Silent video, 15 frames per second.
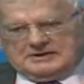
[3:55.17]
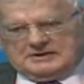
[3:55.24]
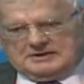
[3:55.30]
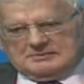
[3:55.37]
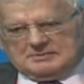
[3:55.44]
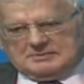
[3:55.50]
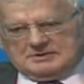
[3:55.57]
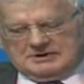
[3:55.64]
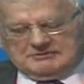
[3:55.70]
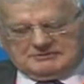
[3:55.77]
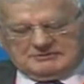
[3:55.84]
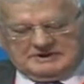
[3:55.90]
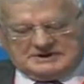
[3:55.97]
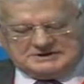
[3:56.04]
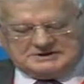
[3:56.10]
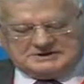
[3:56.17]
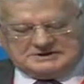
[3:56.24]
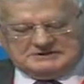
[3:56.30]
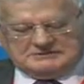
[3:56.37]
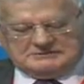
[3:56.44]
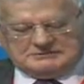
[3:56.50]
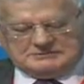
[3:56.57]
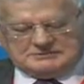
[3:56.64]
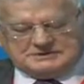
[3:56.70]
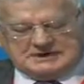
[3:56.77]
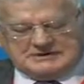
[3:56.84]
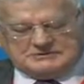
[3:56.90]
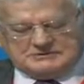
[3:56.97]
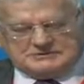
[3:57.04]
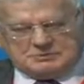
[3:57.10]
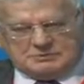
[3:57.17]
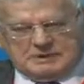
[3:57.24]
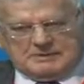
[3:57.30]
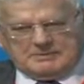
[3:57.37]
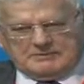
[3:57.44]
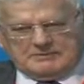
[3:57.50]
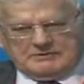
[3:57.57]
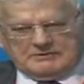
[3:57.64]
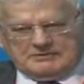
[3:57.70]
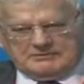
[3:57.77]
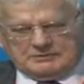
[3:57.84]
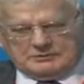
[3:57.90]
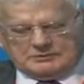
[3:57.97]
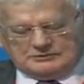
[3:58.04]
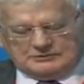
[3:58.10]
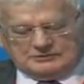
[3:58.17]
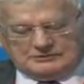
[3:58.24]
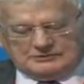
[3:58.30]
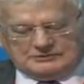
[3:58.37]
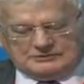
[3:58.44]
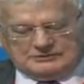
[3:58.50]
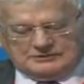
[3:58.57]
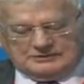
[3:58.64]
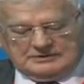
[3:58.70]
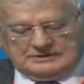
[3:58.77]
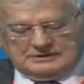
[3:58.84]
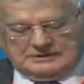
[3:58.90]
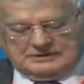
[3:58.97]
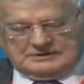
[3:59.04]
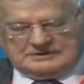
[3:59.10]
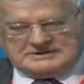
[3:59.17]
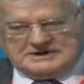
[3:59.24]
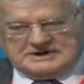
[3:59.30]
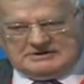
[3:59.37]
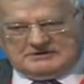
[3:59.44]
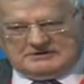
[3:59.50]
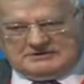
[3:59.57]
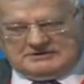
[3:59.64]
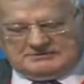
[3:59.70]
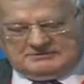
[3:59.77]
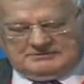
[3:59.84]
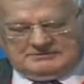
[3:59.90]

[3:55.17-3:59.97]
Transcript: the proliferation of dangerous weaponry of all sorts, terrorism,